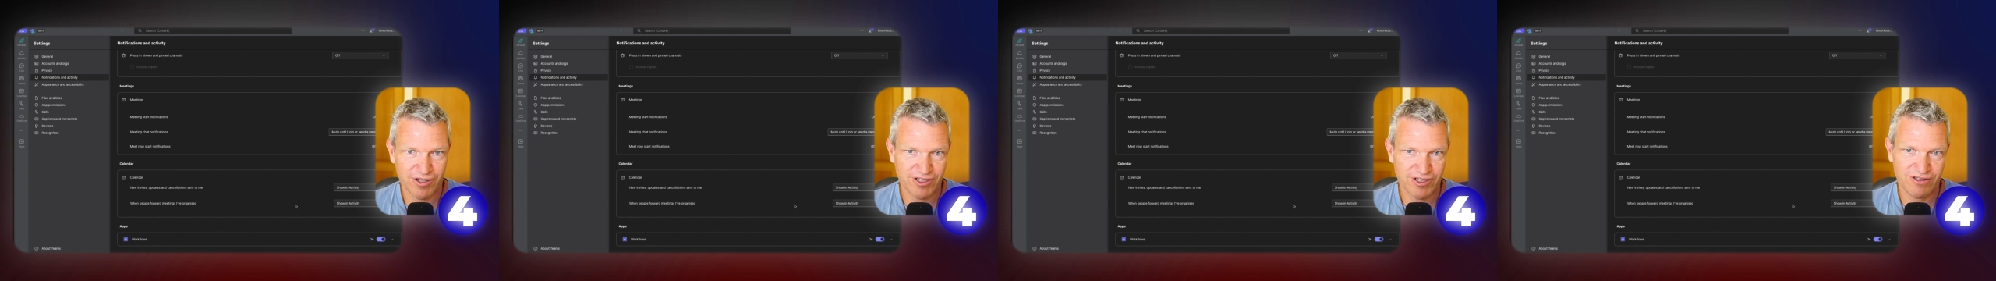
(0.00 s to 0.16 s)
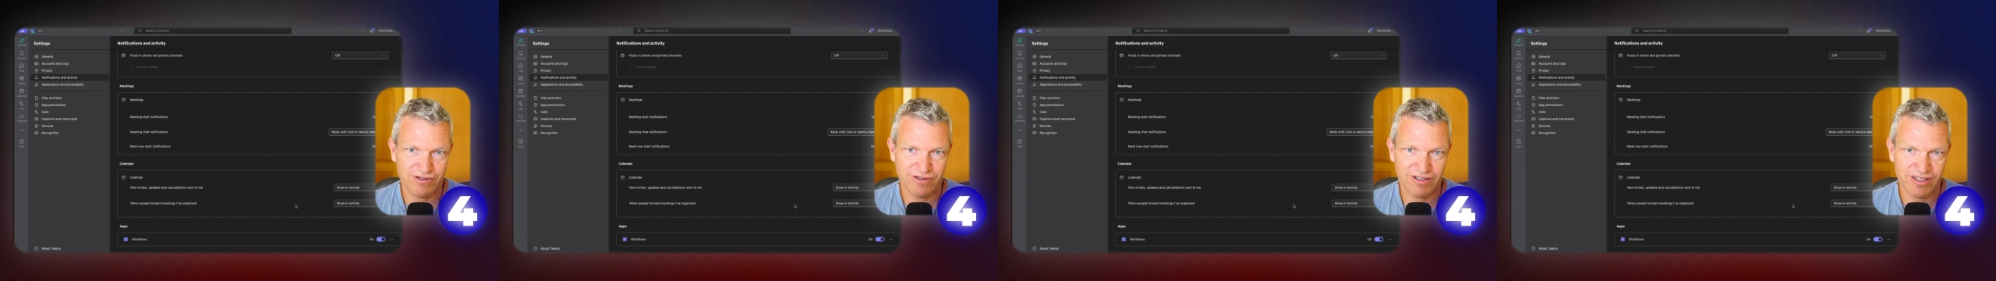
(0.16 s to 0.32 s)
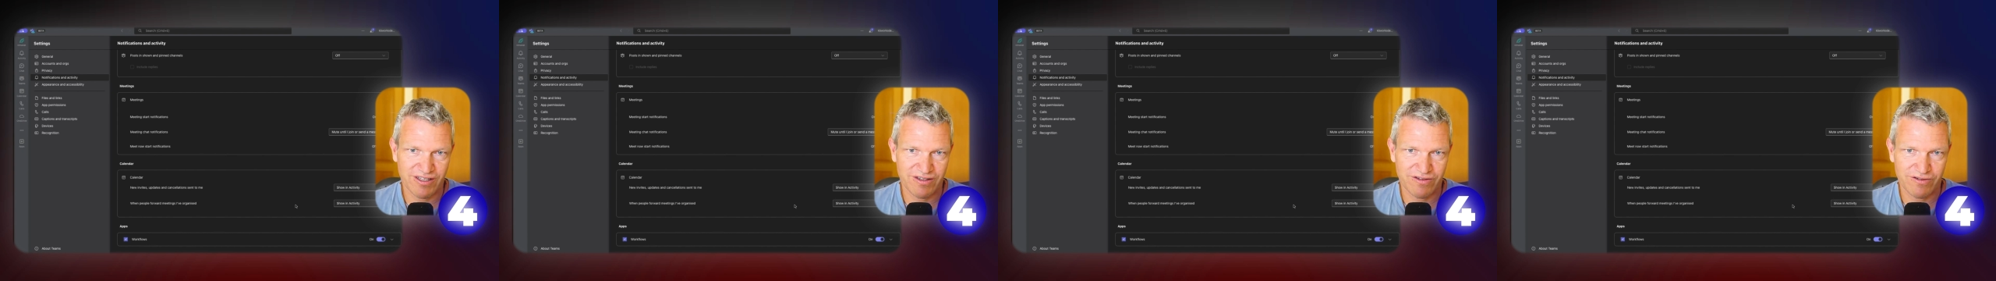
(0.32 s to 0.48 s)

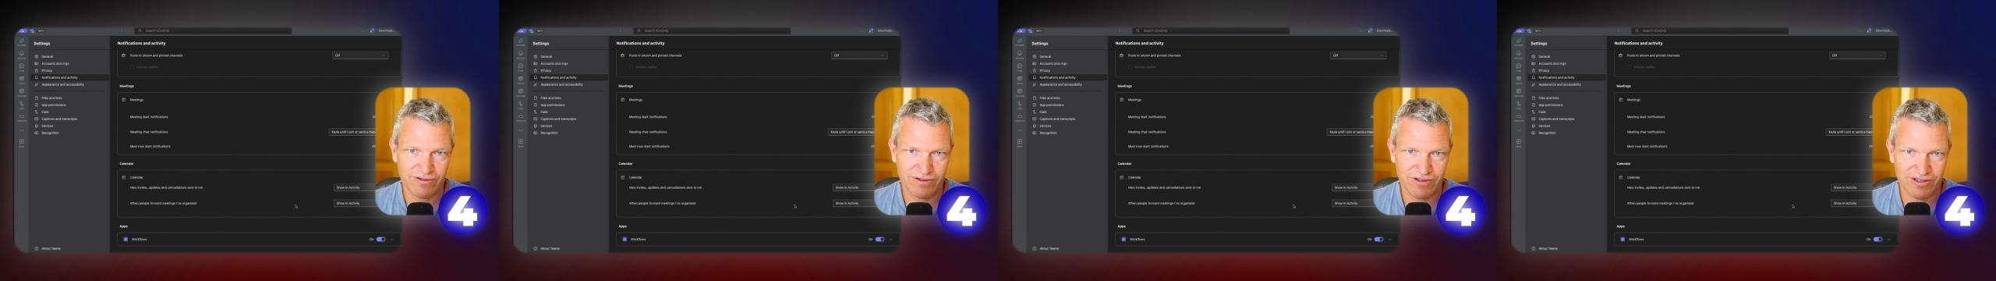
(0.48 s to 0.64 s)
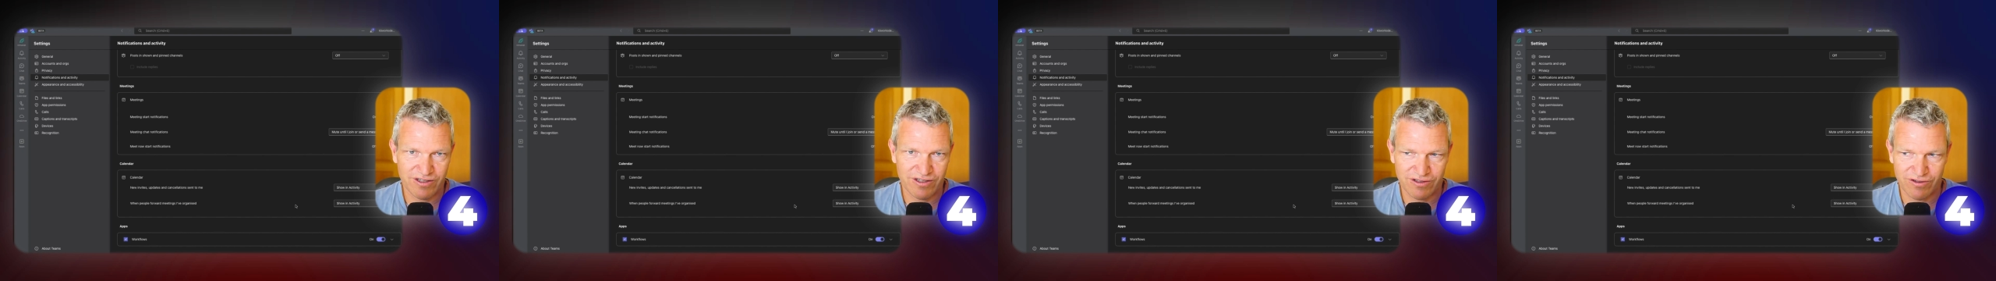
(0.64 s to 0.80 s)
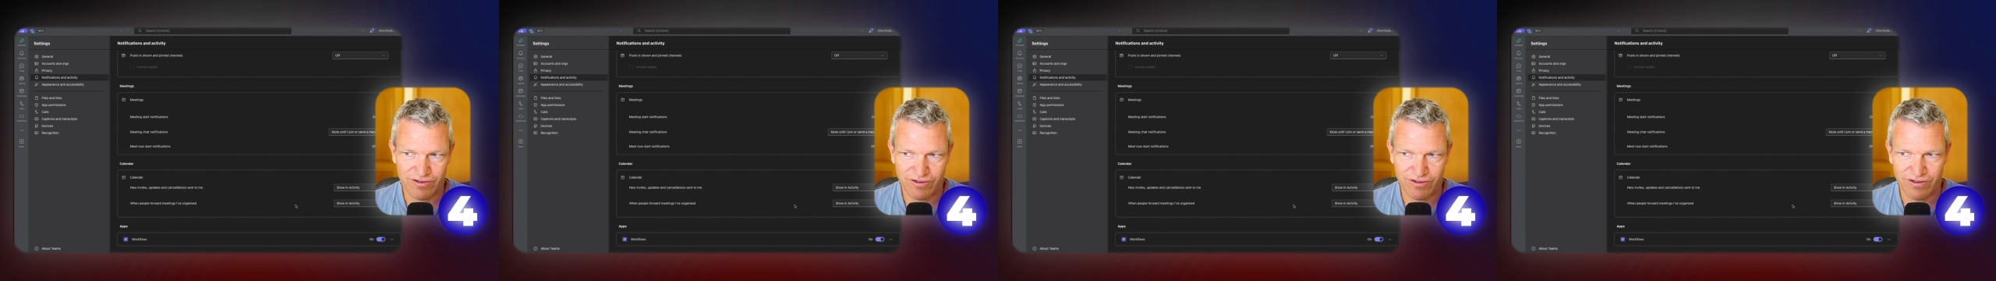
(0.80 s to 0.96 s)
But you can
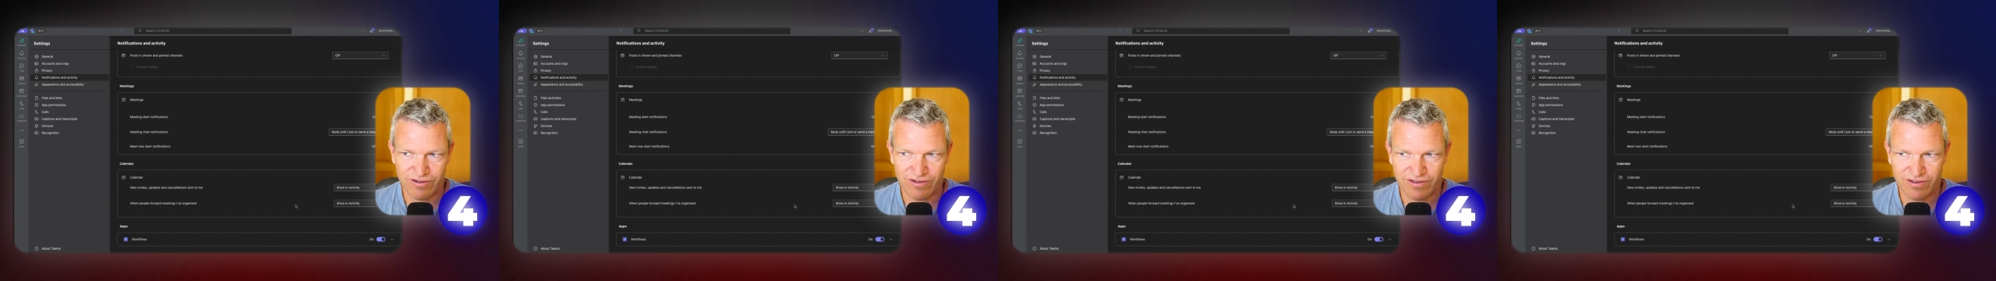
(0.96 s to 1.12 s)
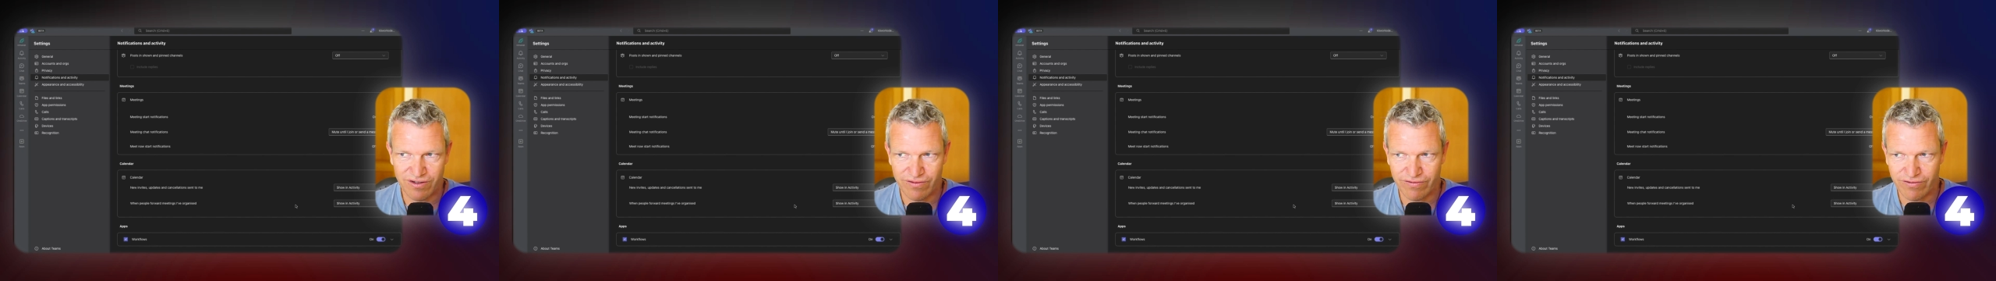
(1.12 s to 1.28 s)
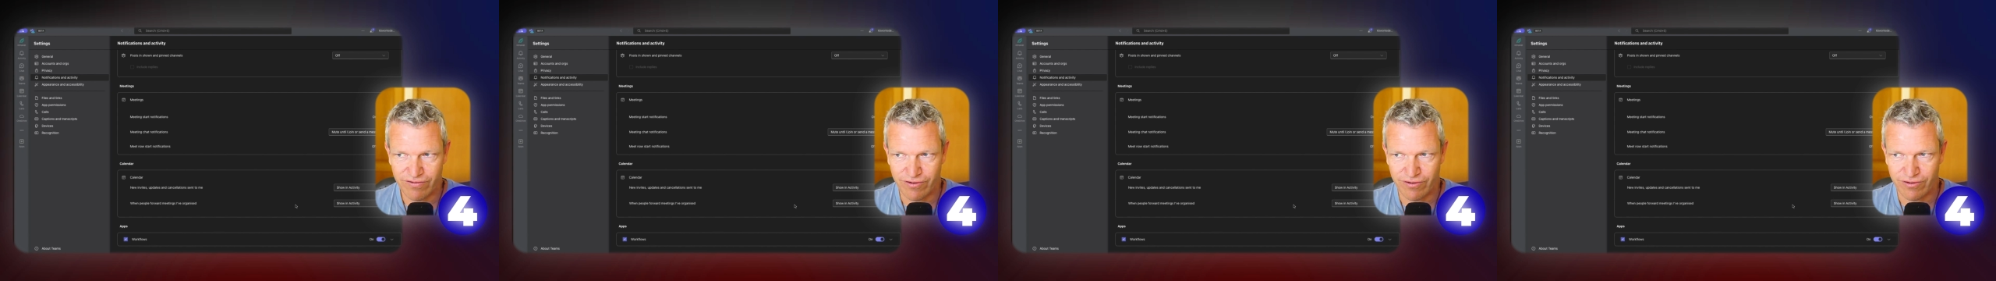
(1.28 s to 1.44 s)
turn it
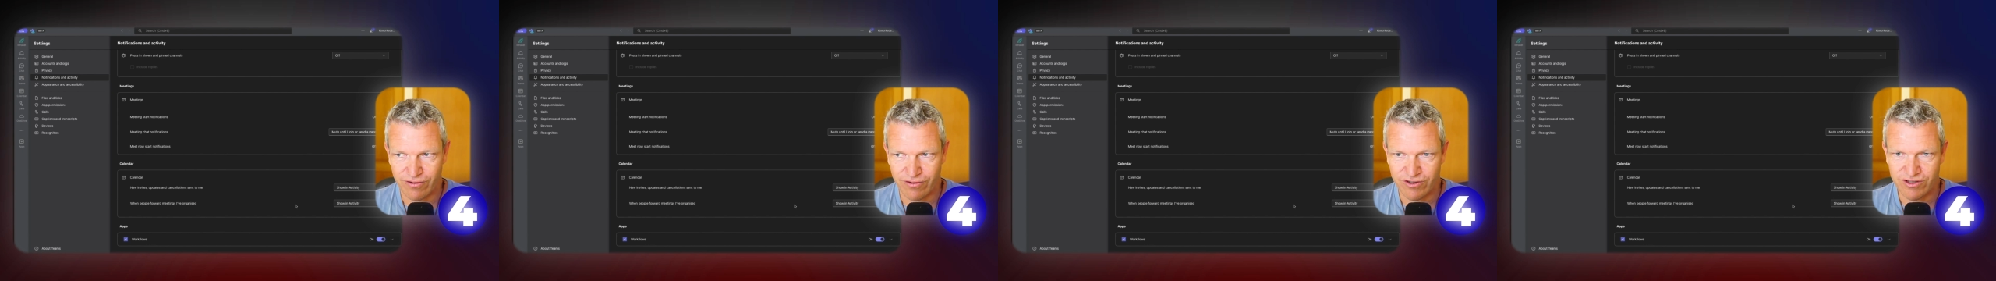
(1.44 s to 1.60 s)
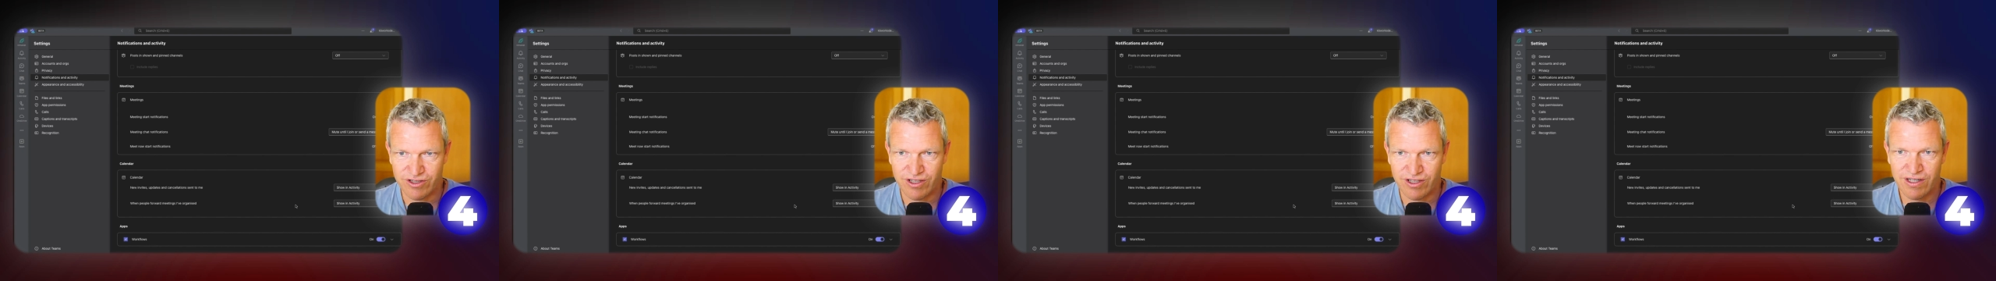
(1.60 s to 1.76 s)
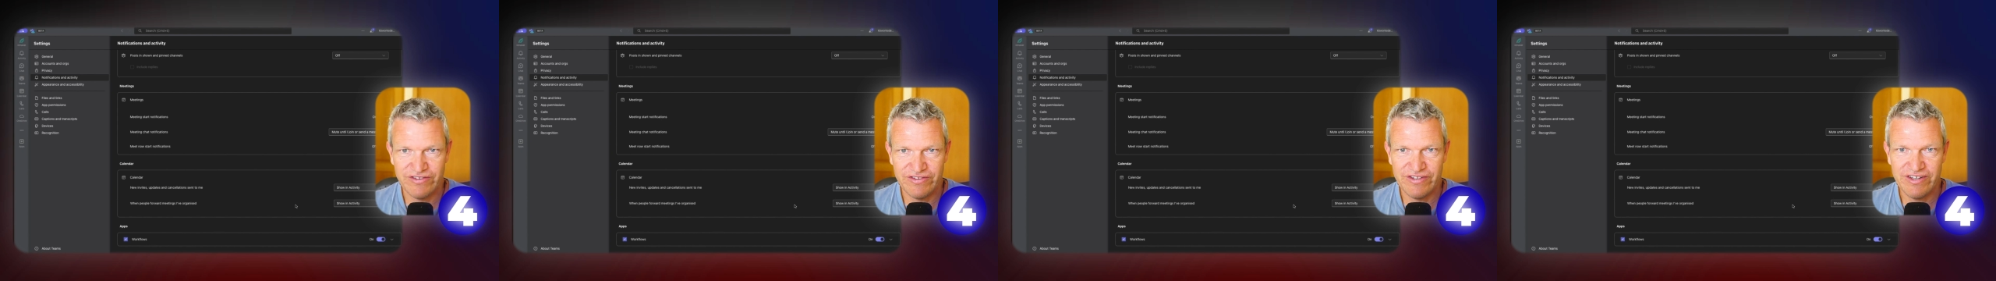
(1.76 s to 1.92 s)
on, of course.